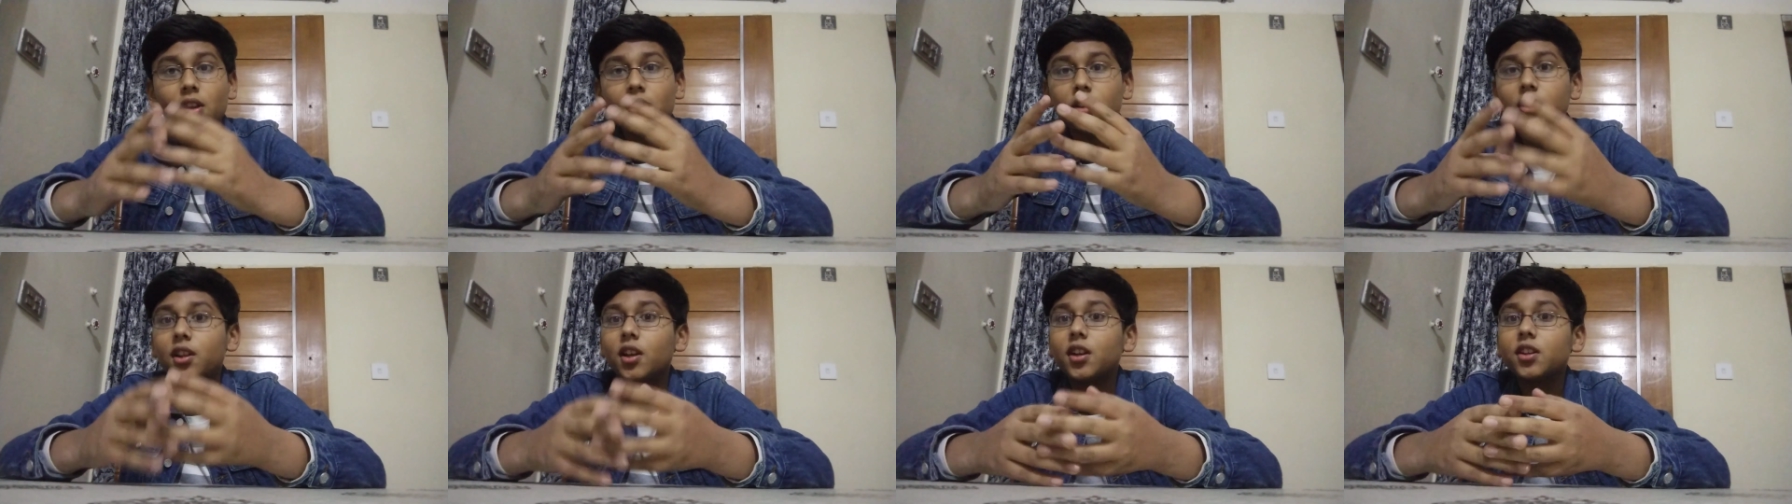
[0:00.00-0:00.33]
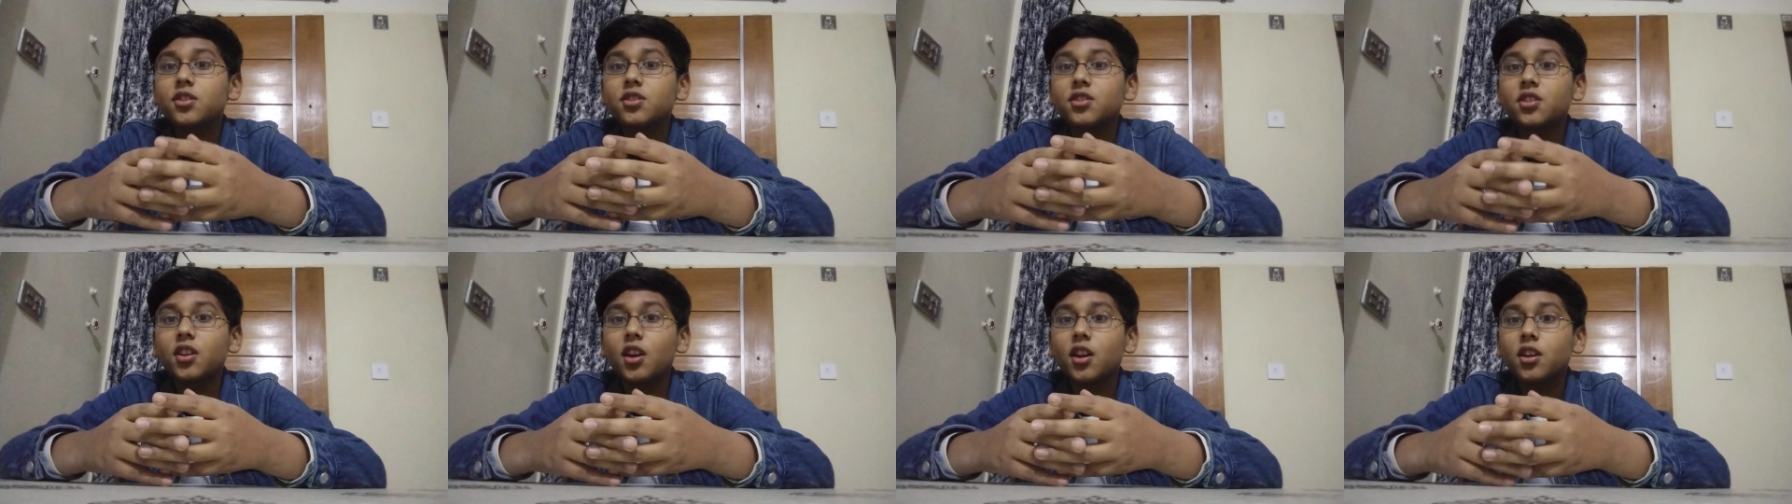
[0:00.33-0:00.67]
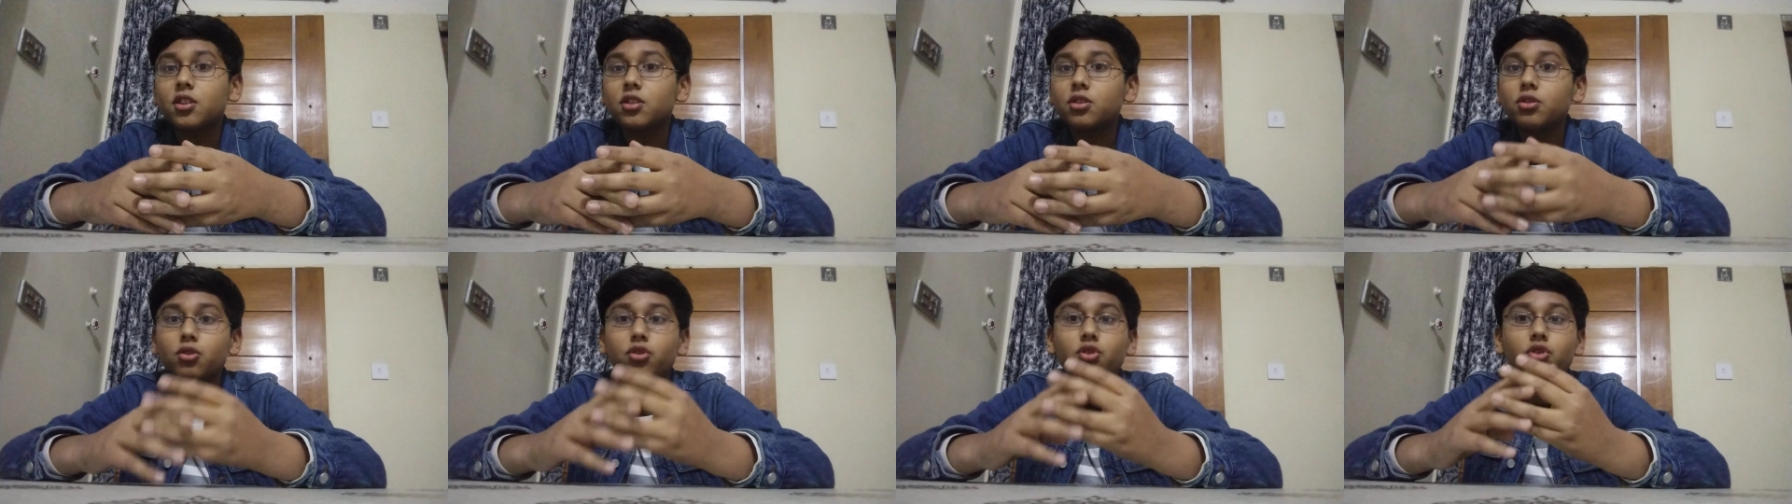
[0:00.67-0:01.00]
let's
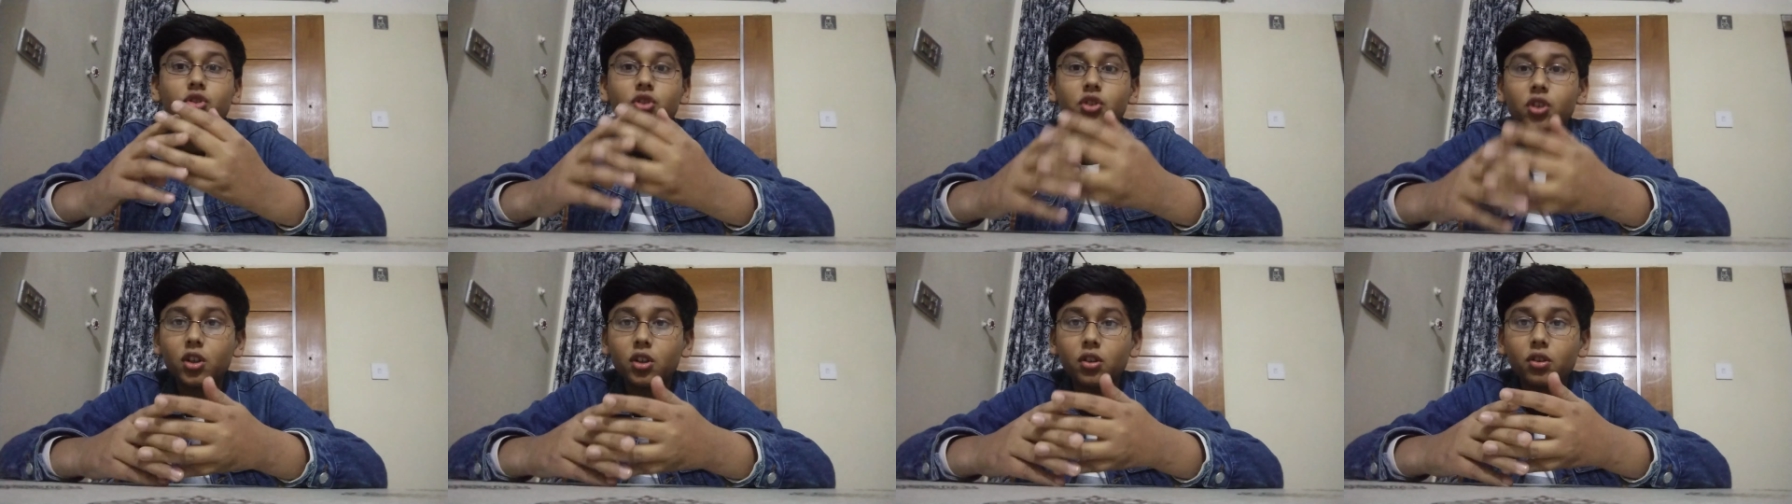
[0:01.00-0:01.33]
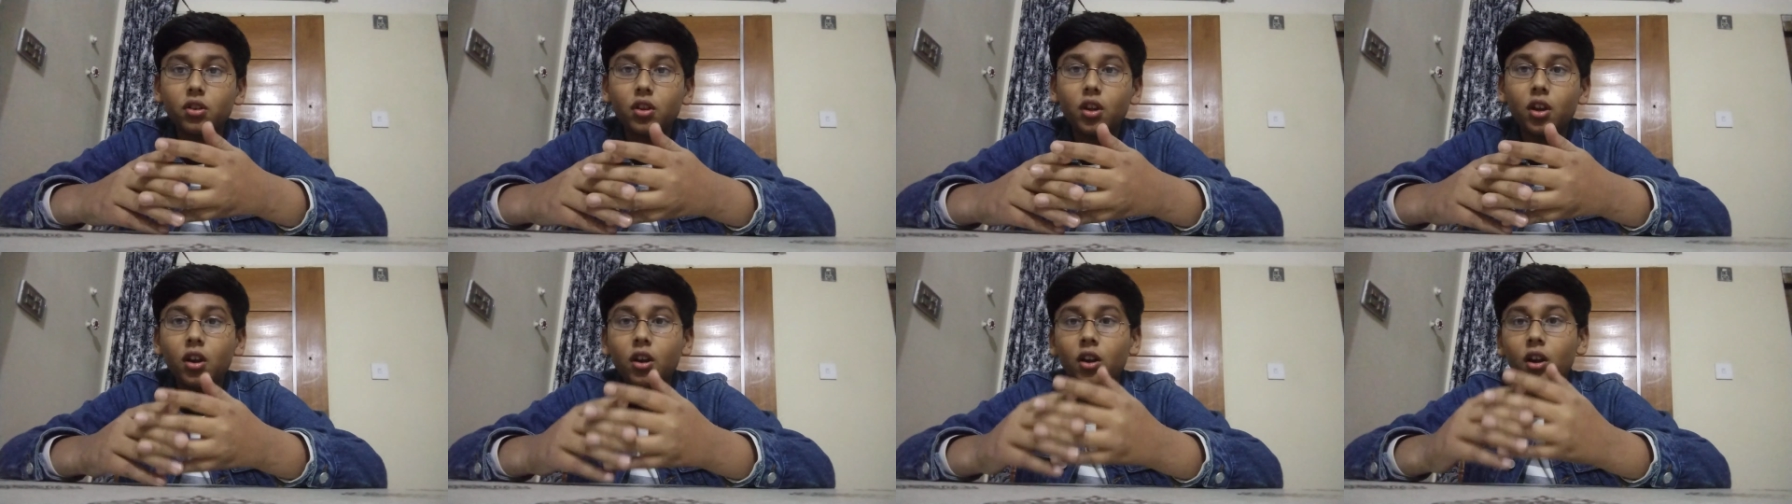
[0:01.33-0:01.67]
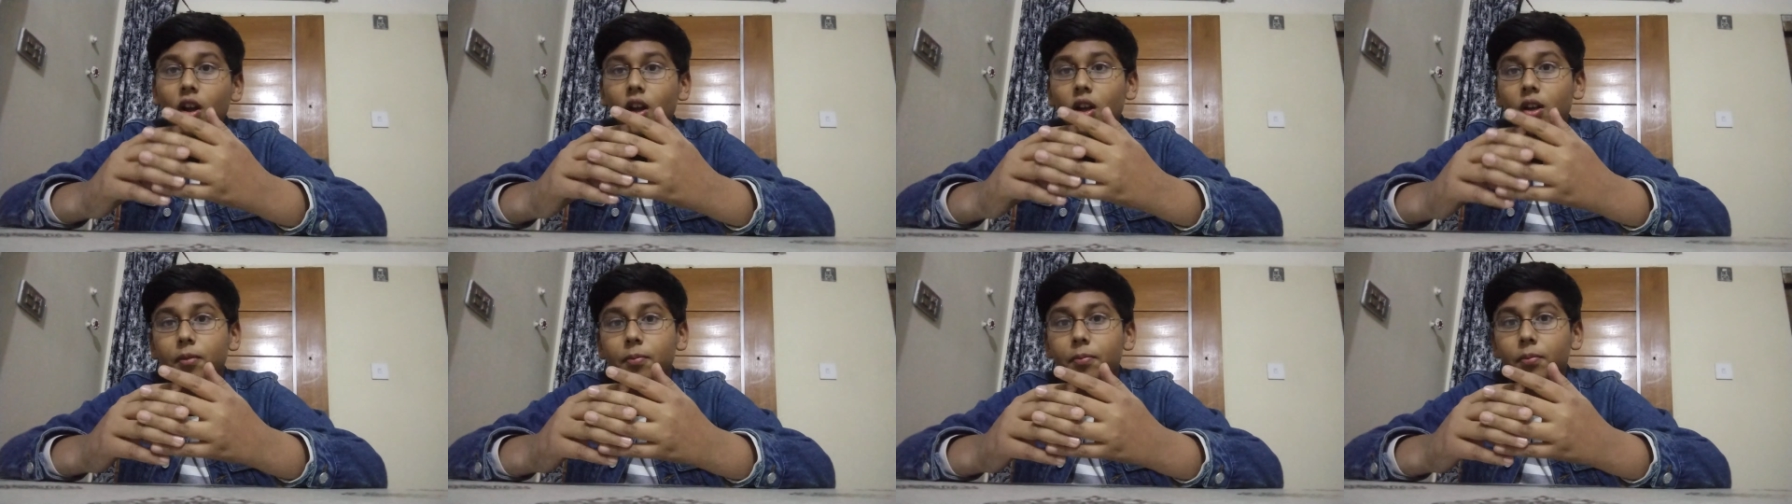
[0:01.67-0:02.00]
get to singular
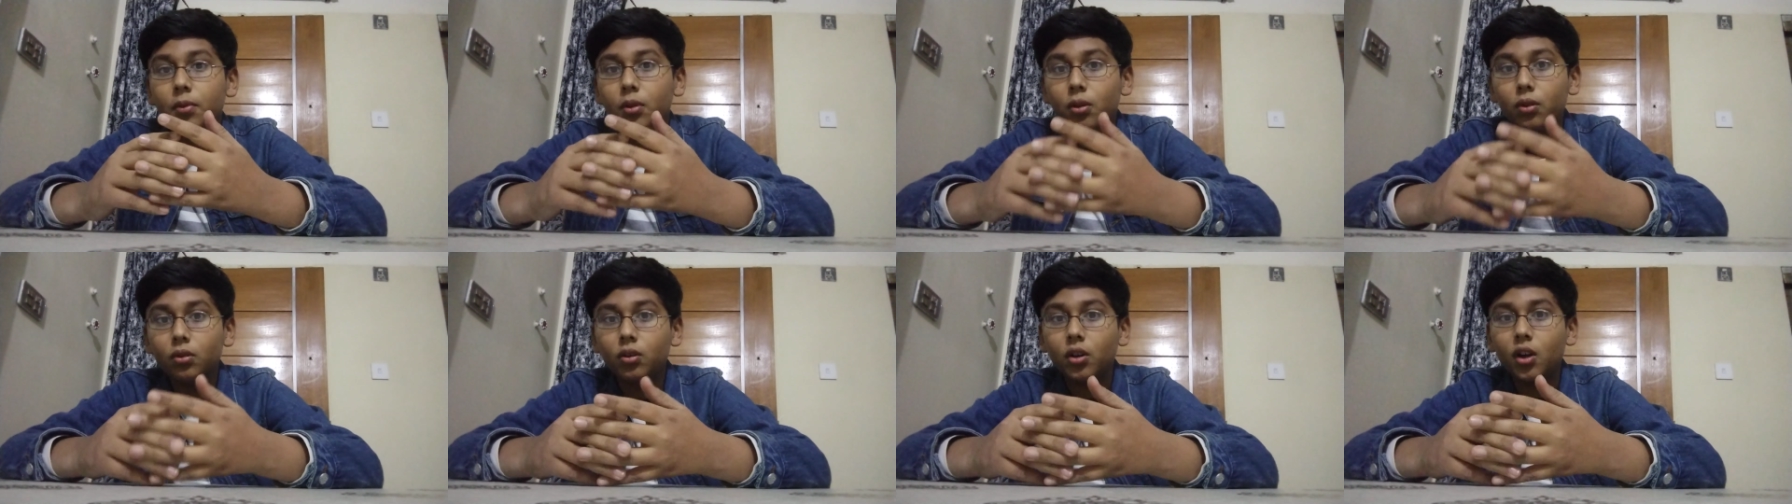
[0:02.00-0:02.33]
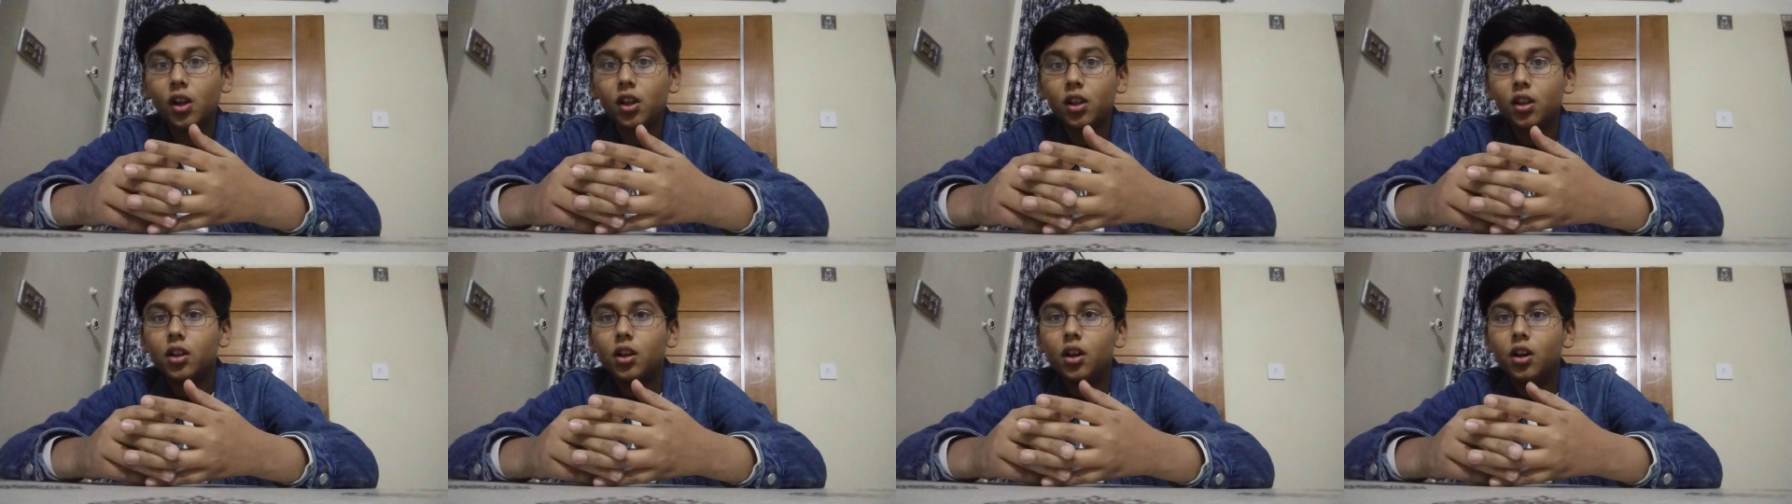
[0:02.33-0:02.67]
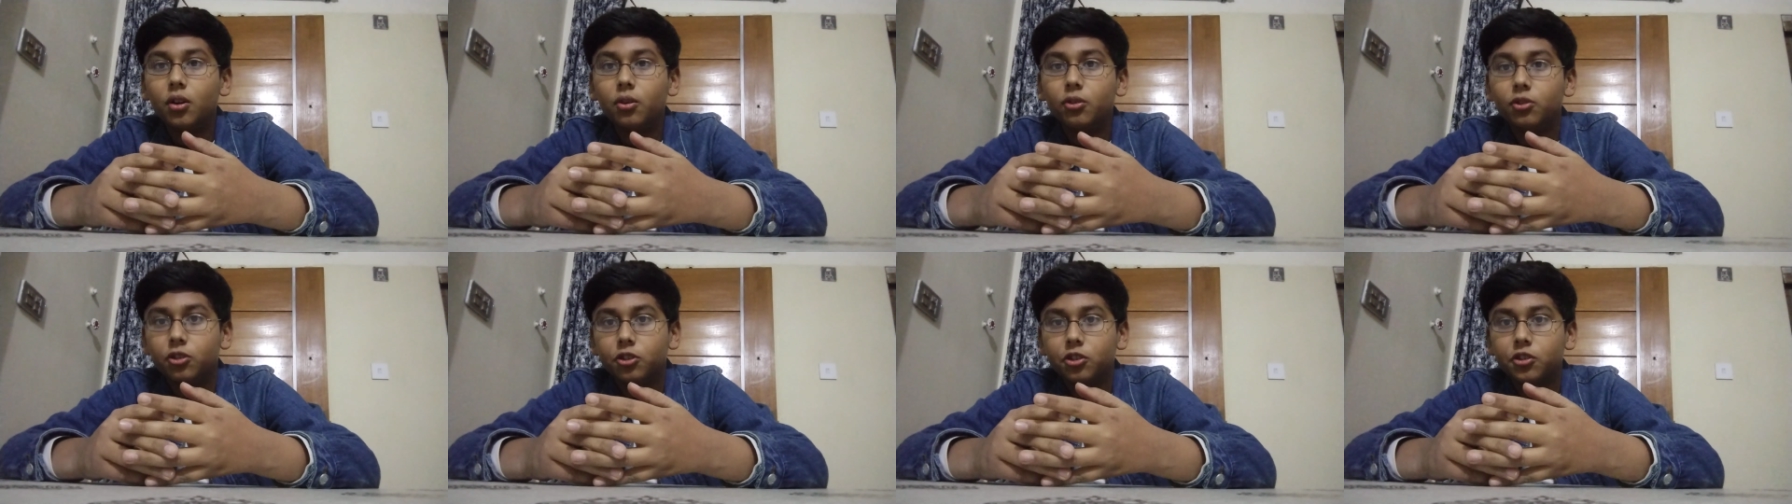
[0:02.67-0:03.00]
and plural
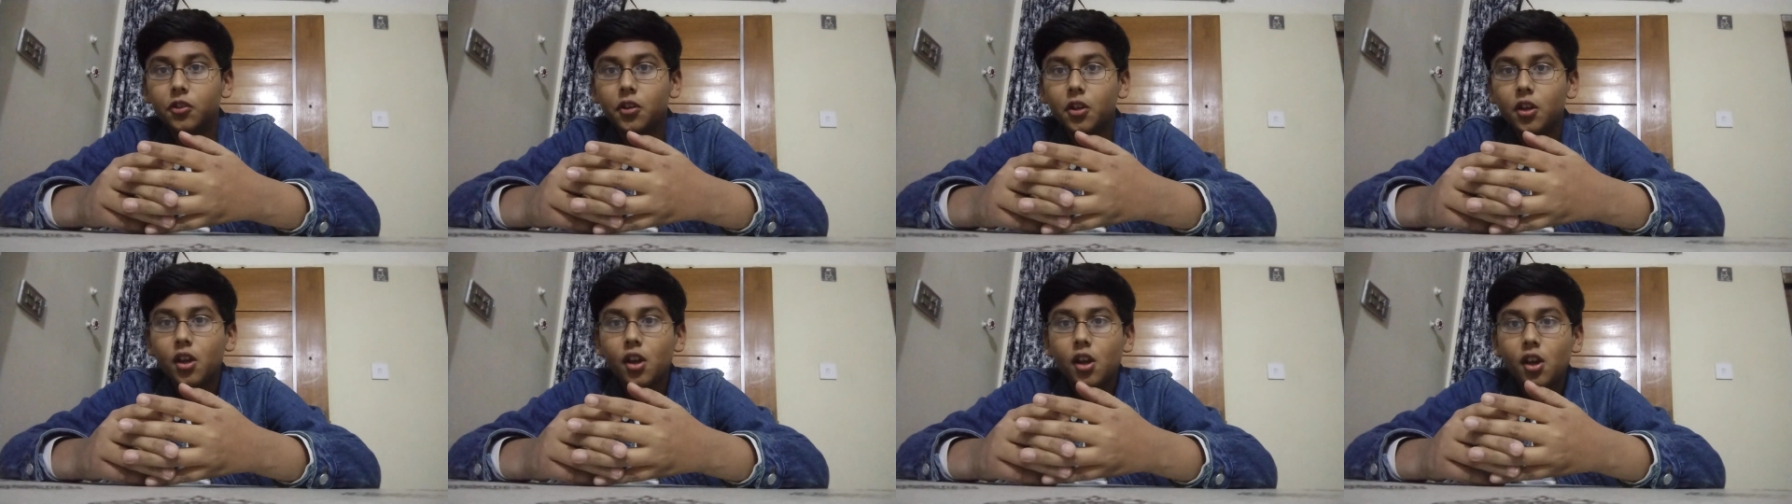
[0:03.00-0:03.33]
nouns.